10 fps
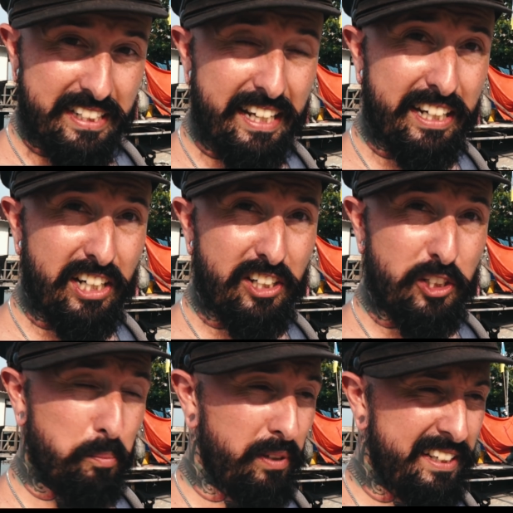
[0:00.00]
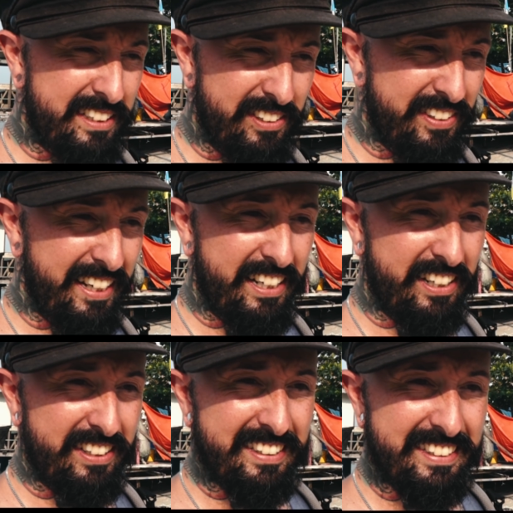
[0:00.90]
take care of the place and take
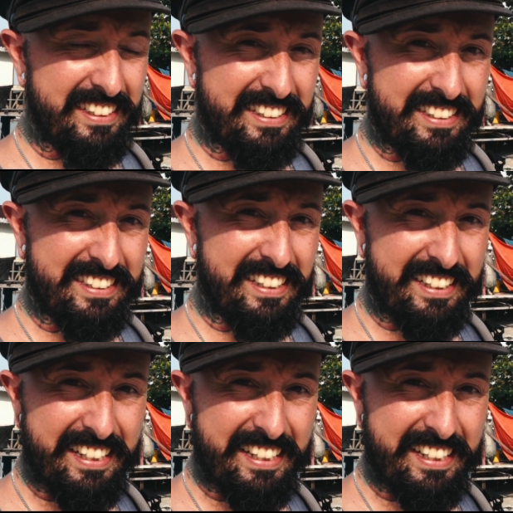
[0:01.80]
care of the sick